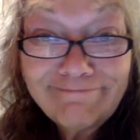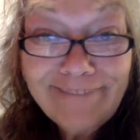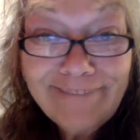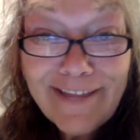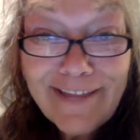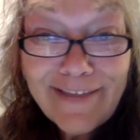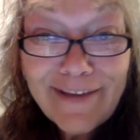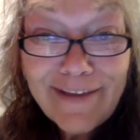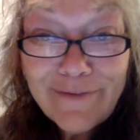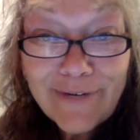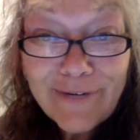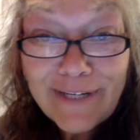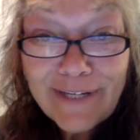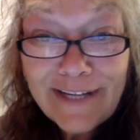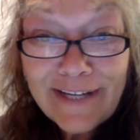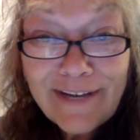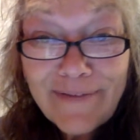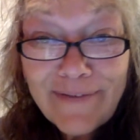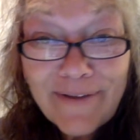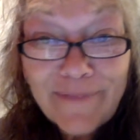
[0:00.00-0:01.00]
nothing
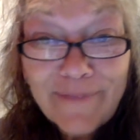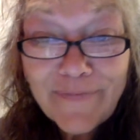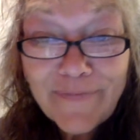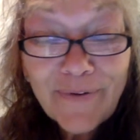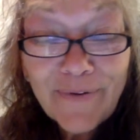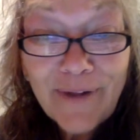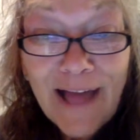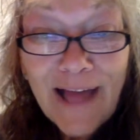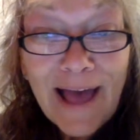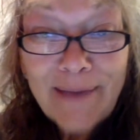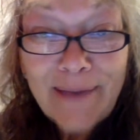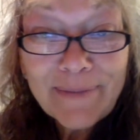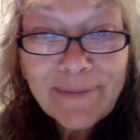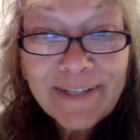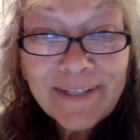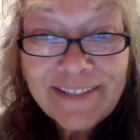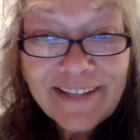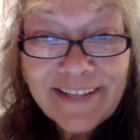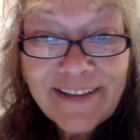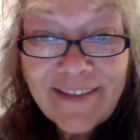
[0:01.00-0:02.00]
really eventful happened